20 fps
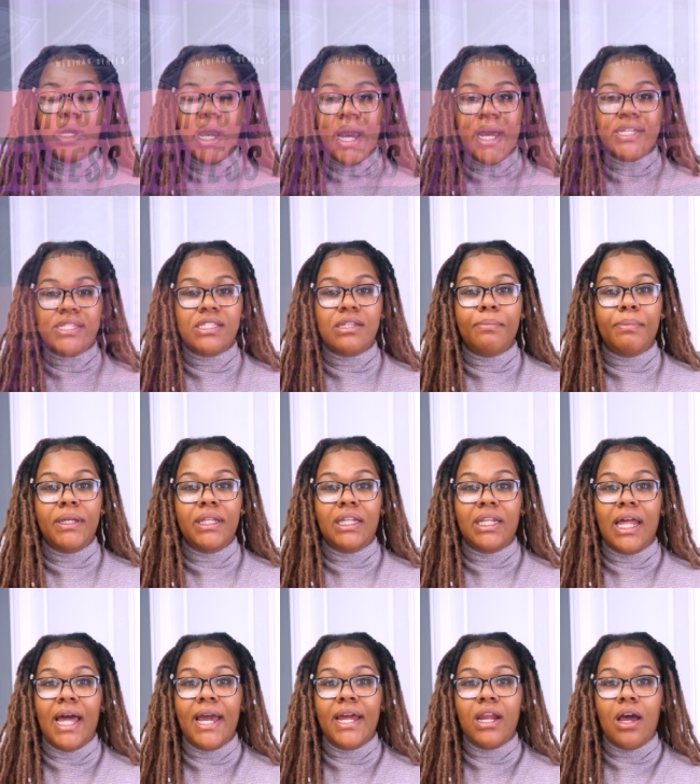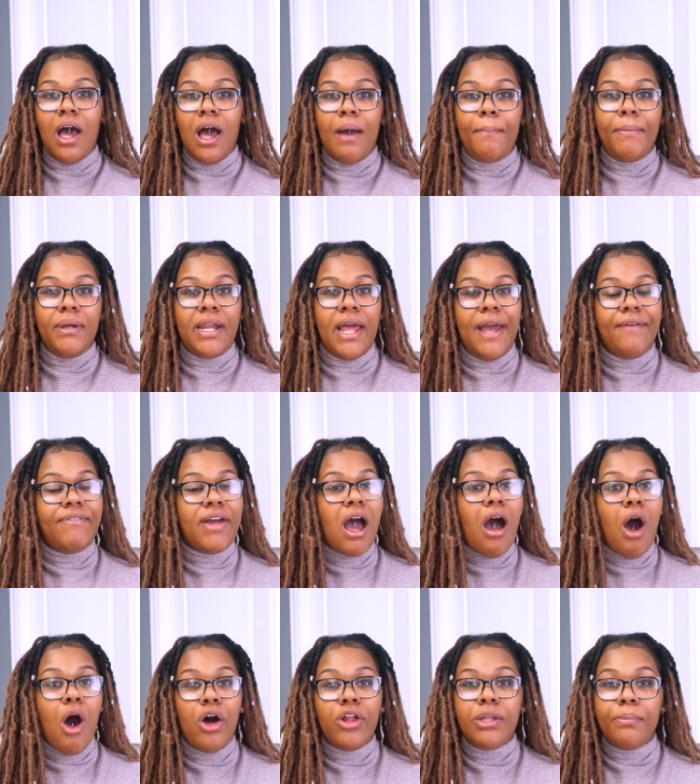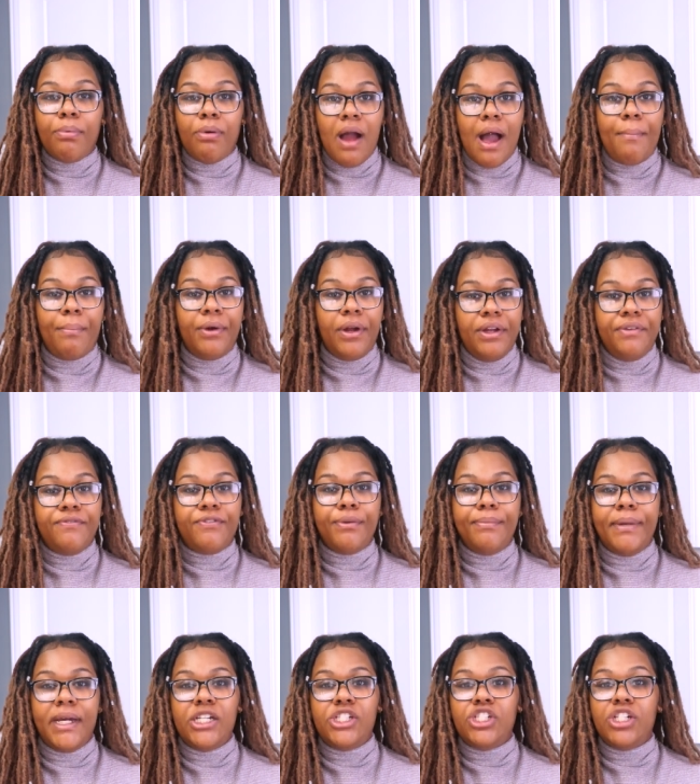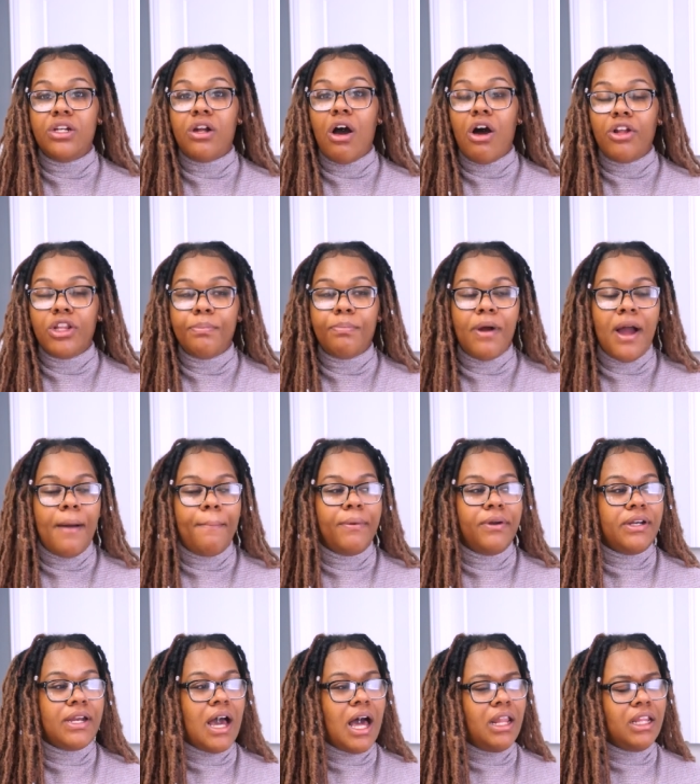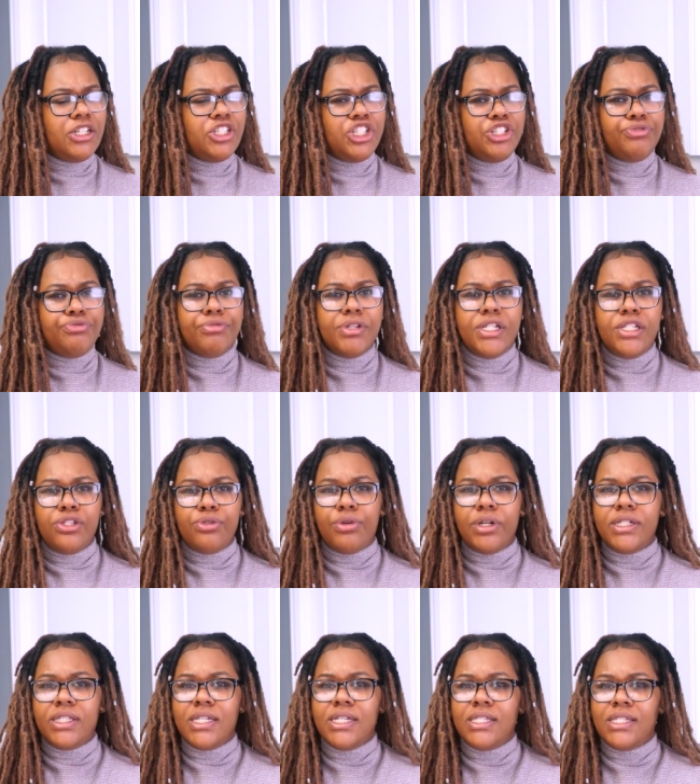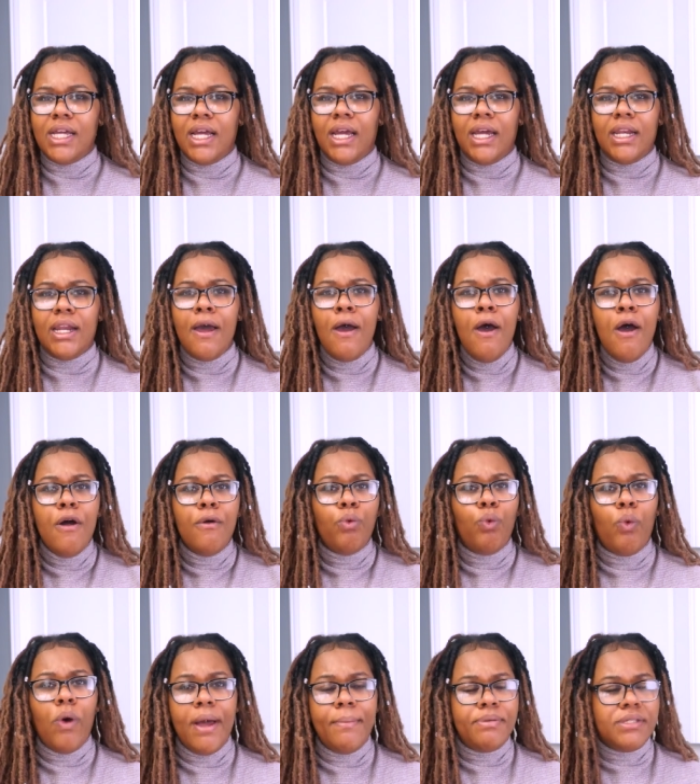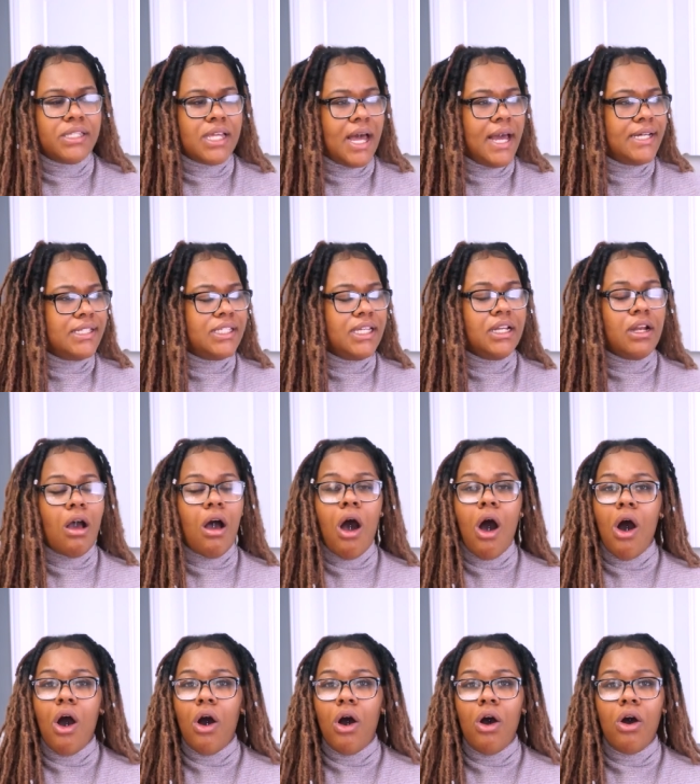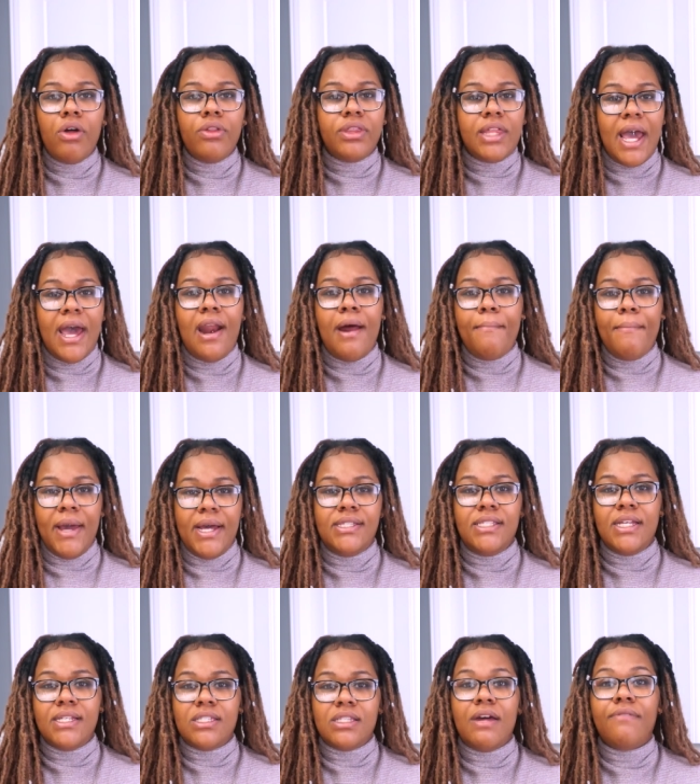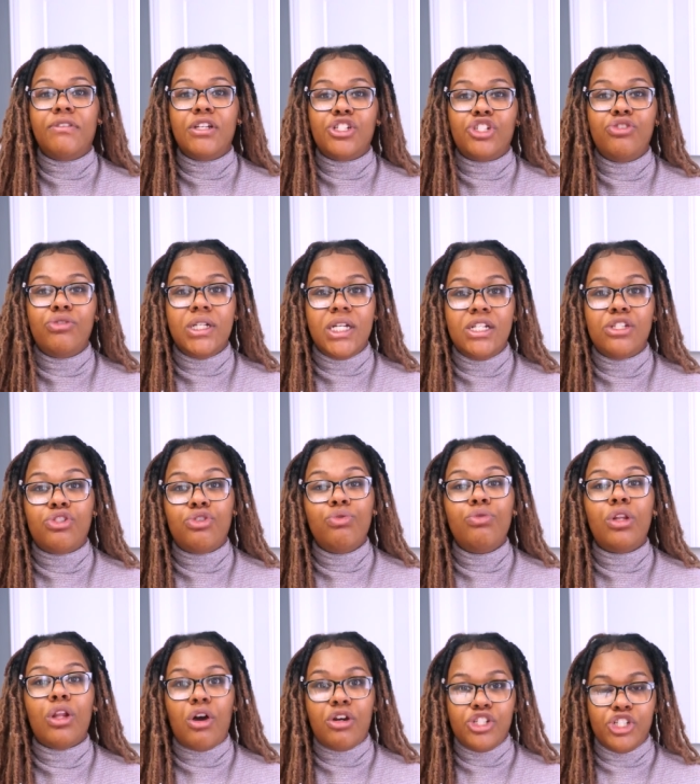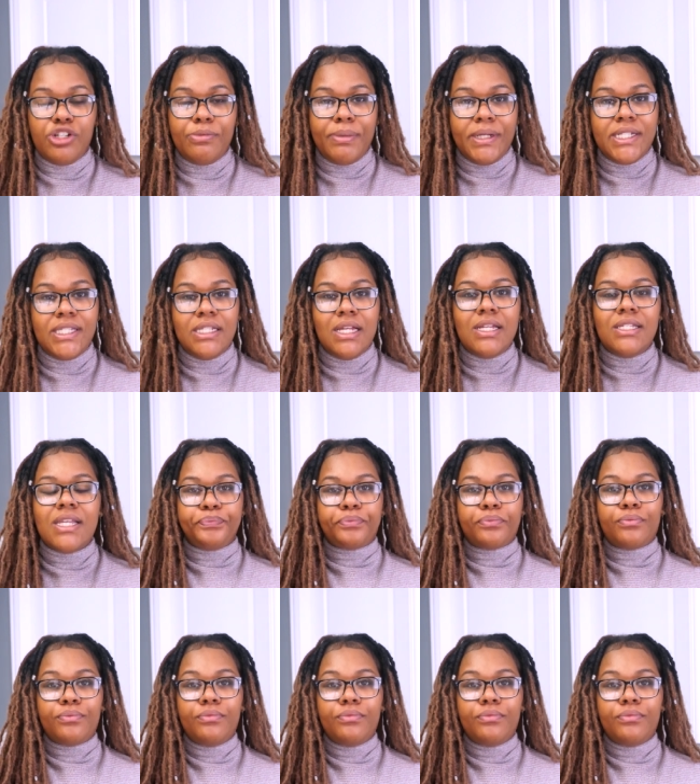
guys to be led up and have all the proper information and all the proper knowledge and resources and websites and all that amazing stuff that you need to launch your business.